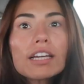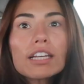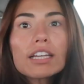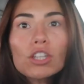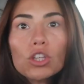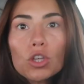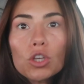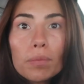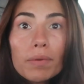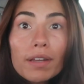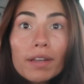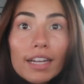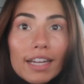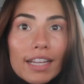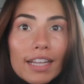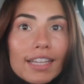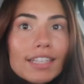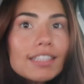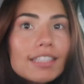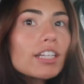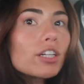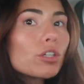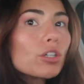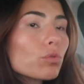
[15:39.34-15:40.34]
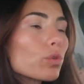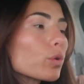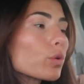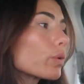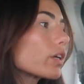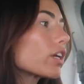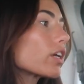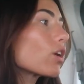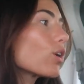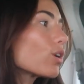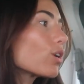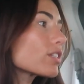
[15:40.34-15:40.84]
humidity is gonna
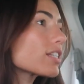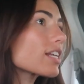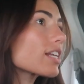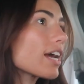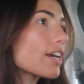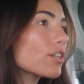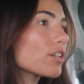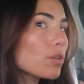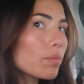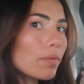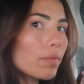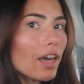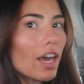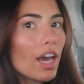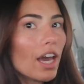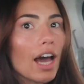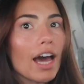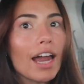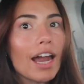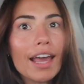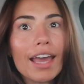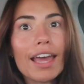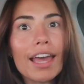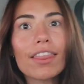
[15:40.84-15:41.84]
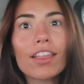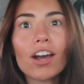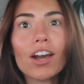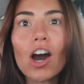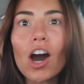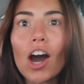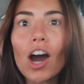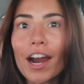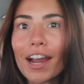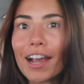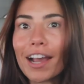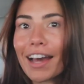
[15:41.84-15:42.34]
ruin it all today, so I'm like, you gotta get in the
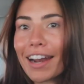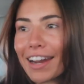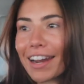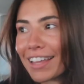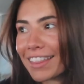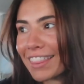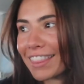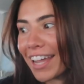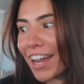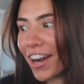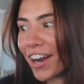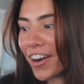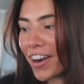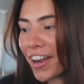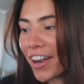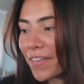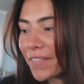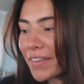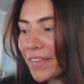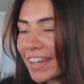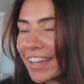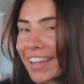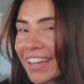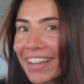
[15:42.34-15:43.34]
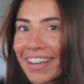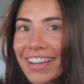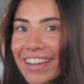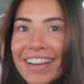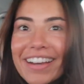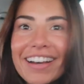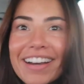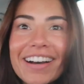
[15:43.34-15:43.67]
car, I gotta get the air going.